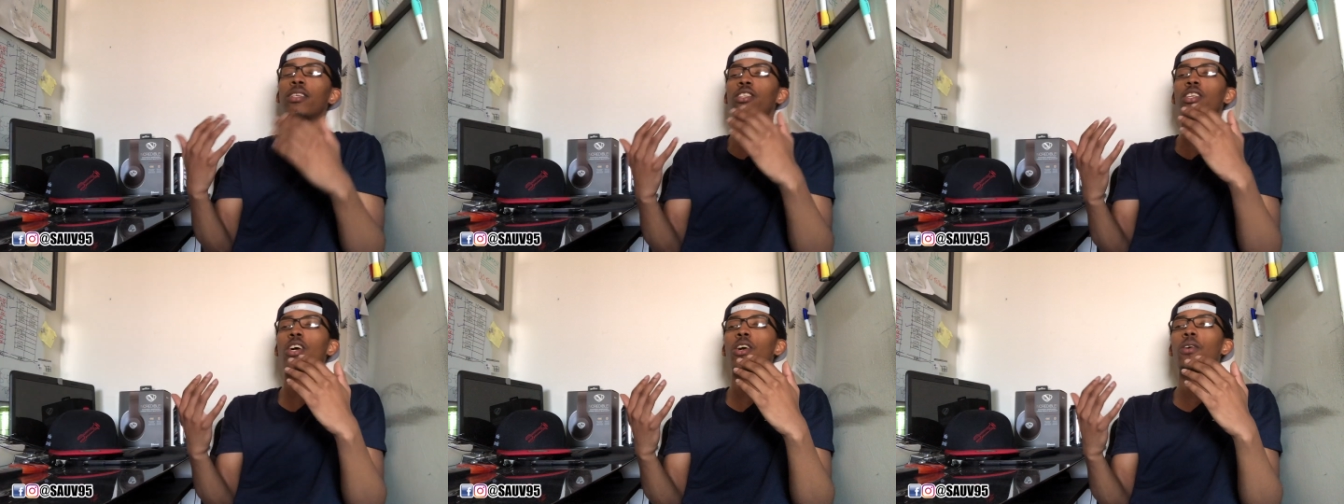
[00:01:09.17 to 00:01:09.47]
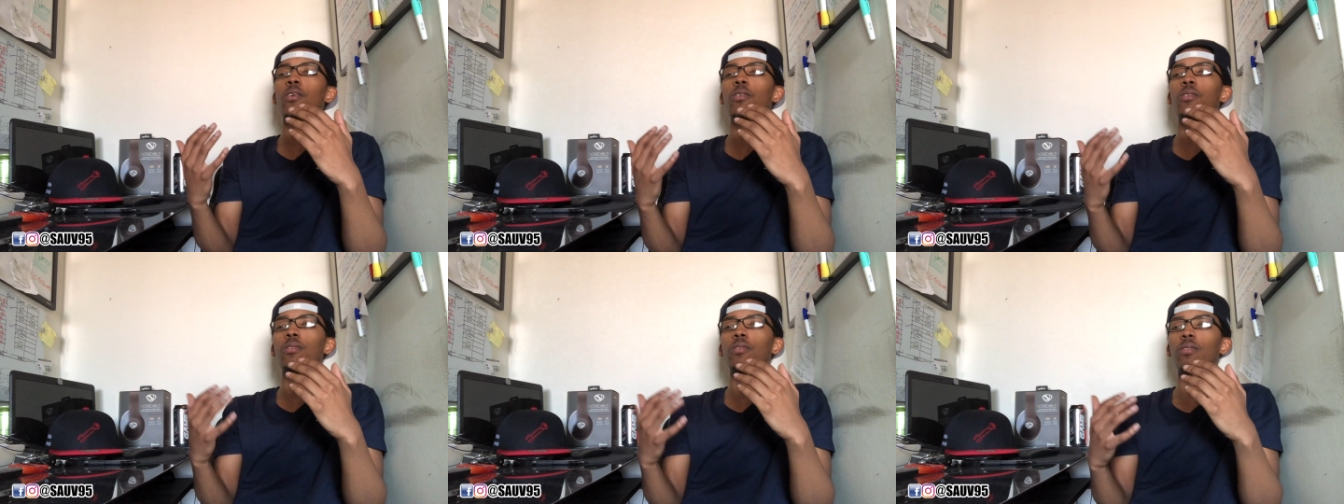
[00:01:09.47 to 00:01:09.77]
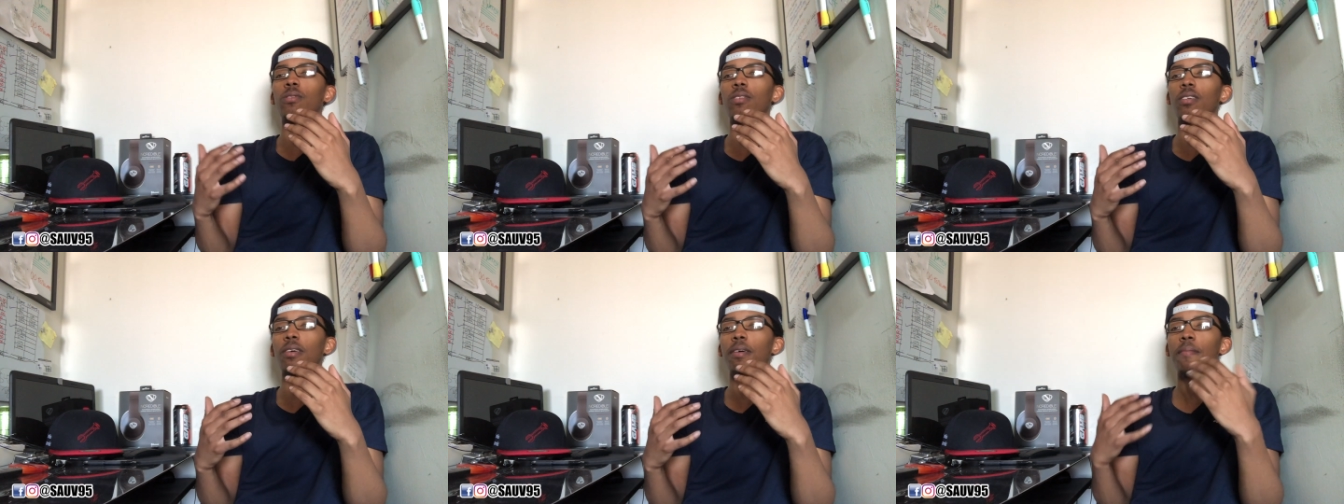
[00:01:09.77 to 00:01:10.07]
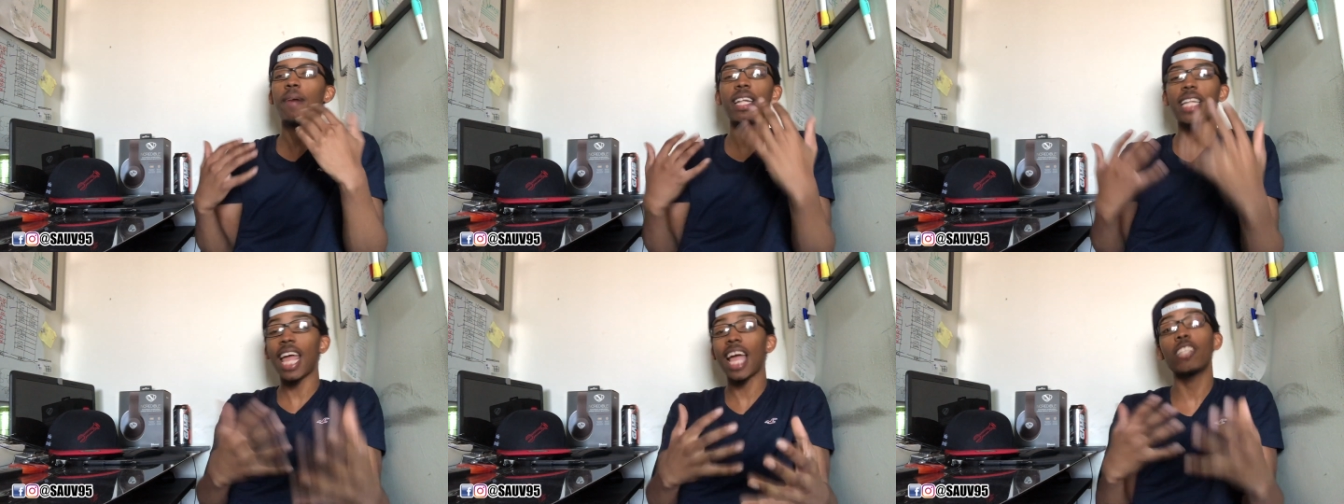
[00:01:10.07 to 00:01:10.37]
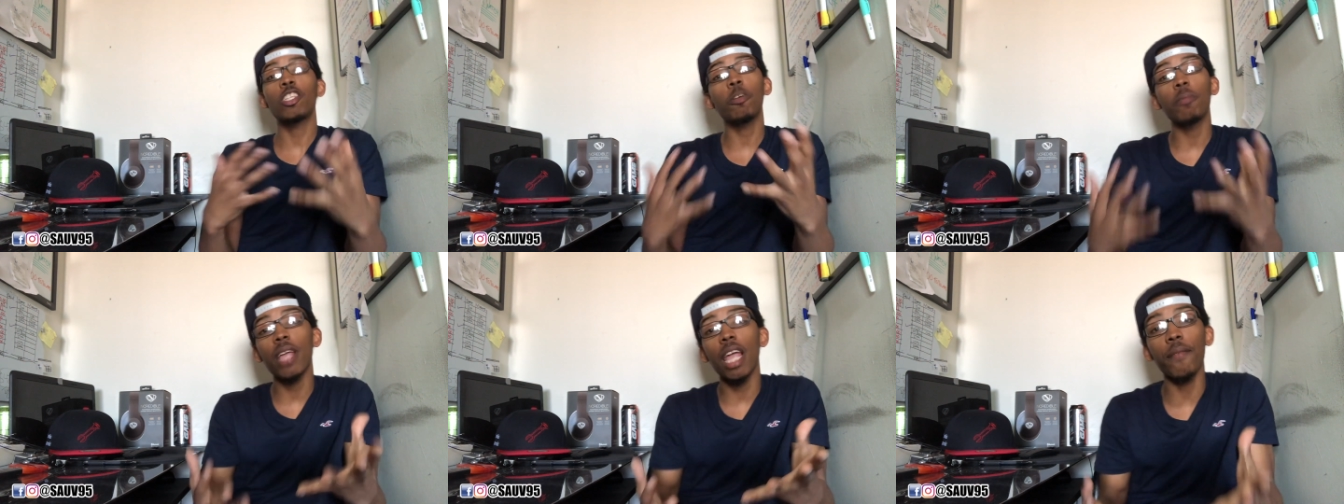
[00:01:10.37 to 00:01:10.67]
So, my
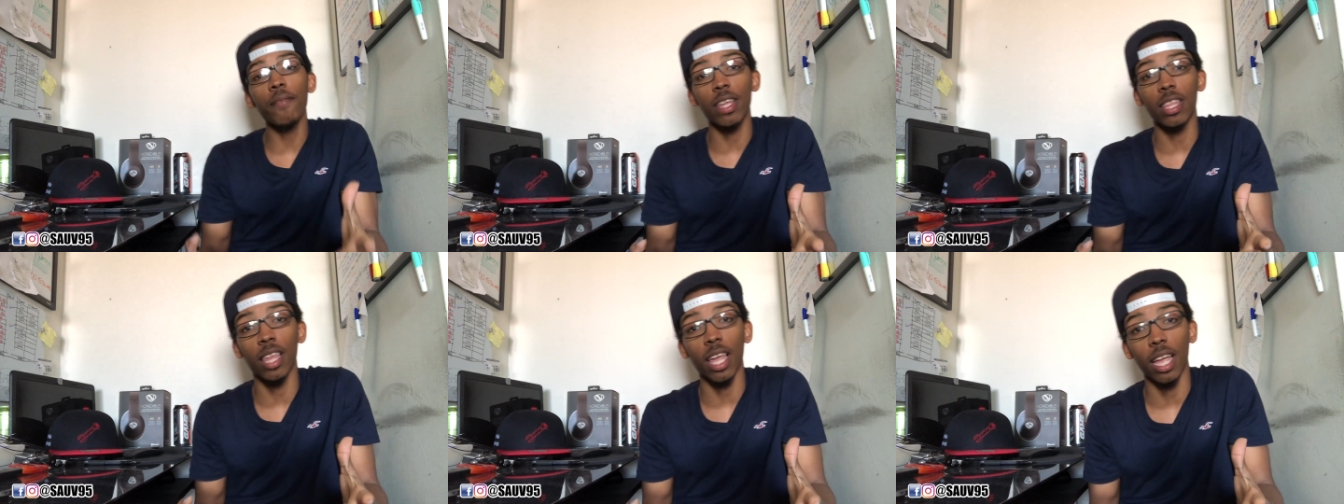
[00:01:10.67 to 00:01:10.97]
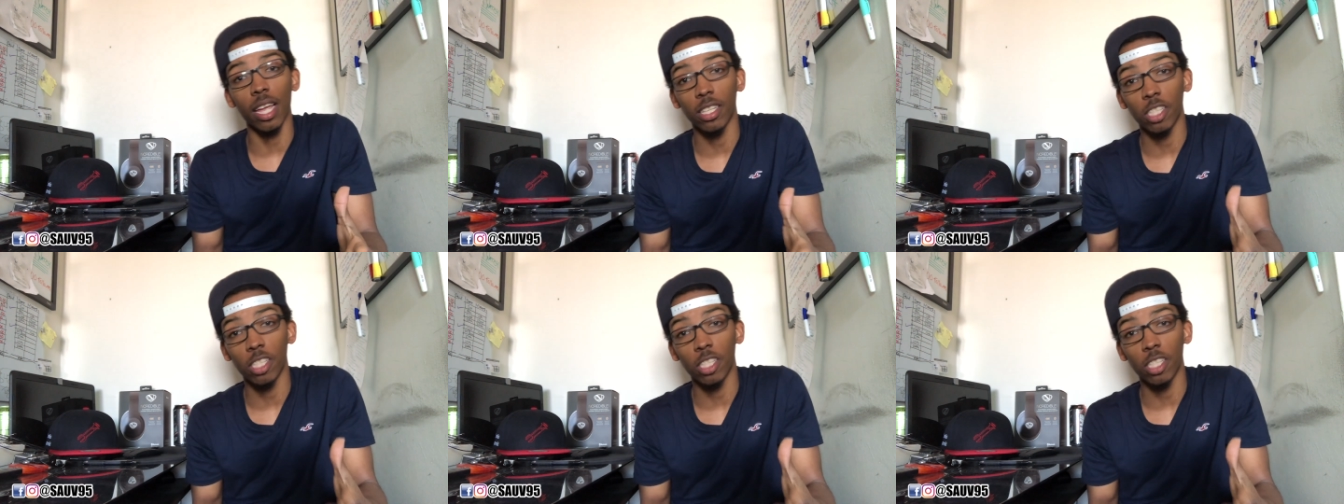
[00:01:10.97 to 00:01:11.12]
dad told me everything.